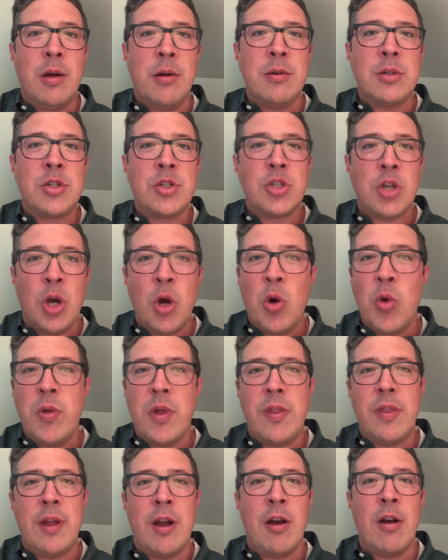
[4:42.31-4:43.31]
show
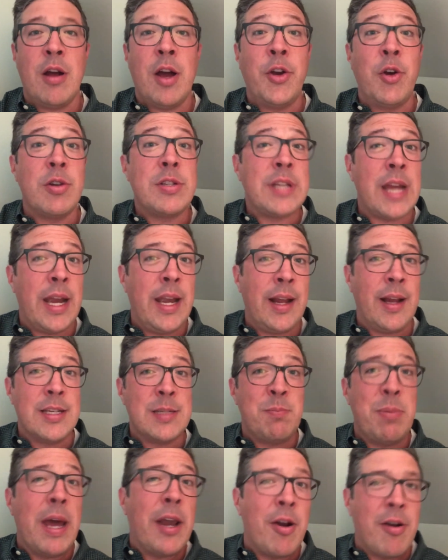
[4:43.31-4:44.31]
that their understanding is
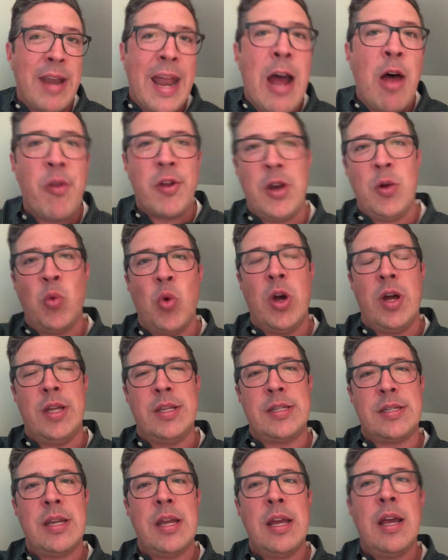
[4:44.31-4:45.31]
better now than it
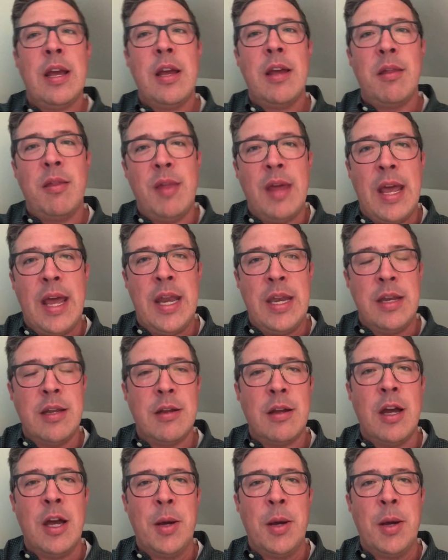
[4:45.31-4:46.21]
was then.